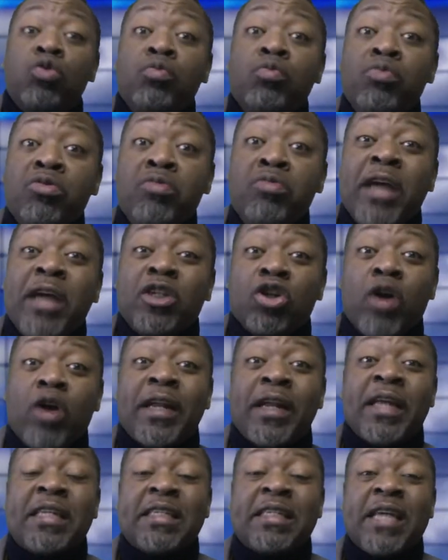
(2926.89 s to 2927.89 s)
make sure that
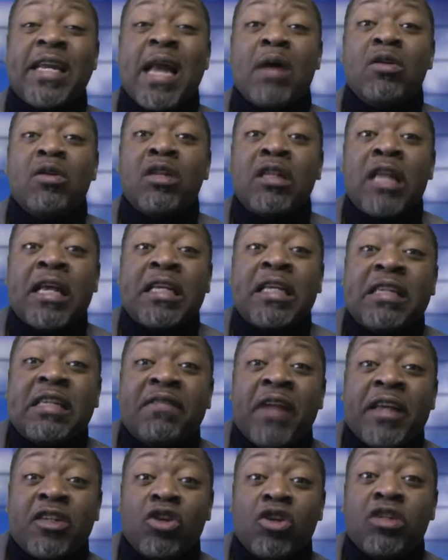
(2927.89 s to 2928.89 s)
they say that the
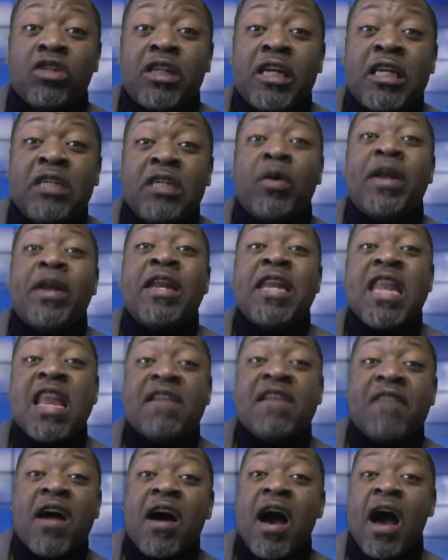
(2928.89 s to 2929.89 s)
civilizations in Egypt were
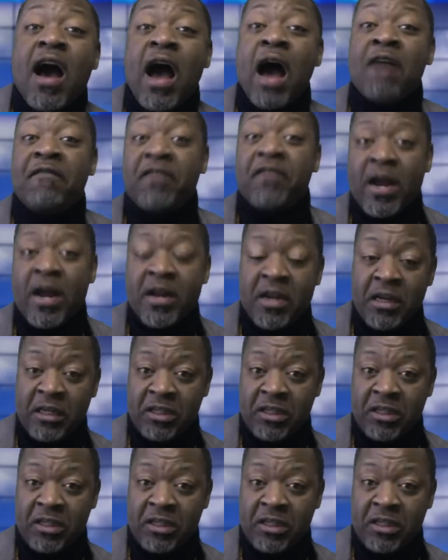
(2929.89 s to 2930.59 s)
never African